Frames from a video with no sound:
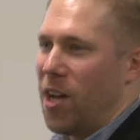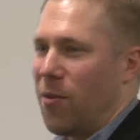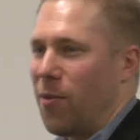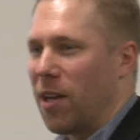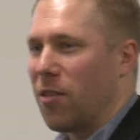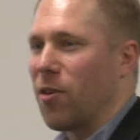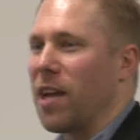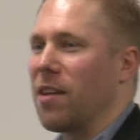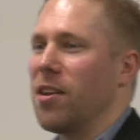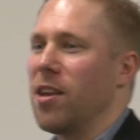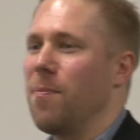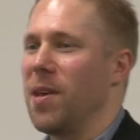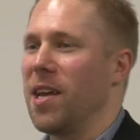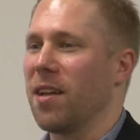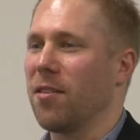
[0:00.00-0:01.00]
less likely to
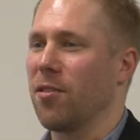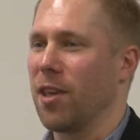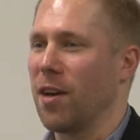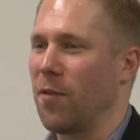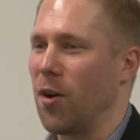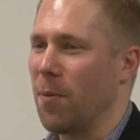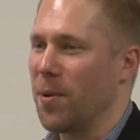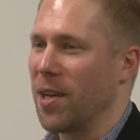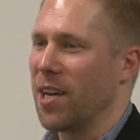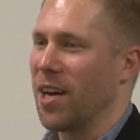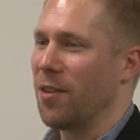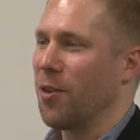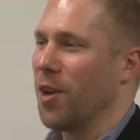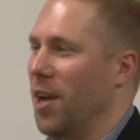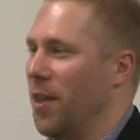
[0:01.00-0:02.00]
be uncivil
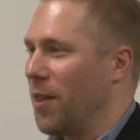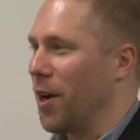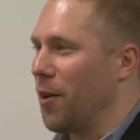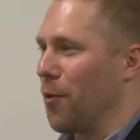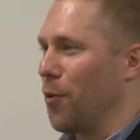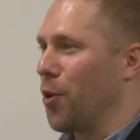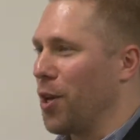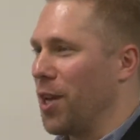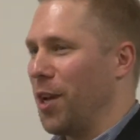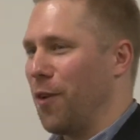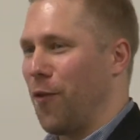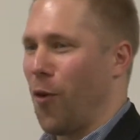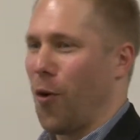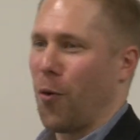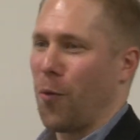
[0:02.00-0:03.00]
because they're looking
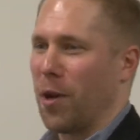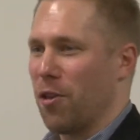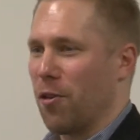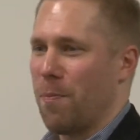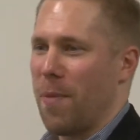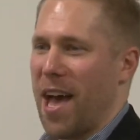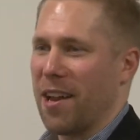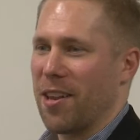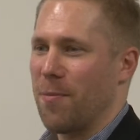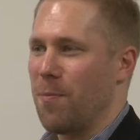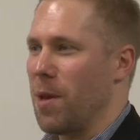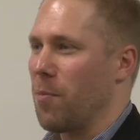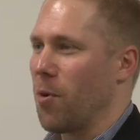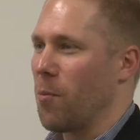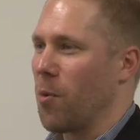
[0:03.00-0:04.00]
for respect, and
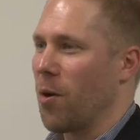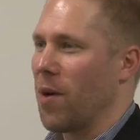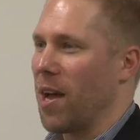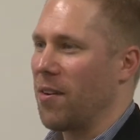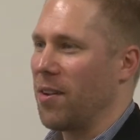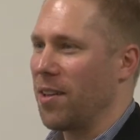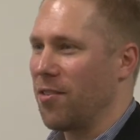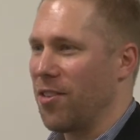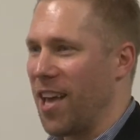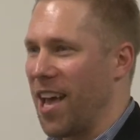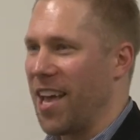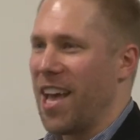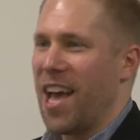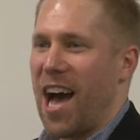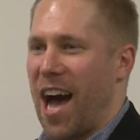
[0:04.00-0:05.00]
people are more likely to say,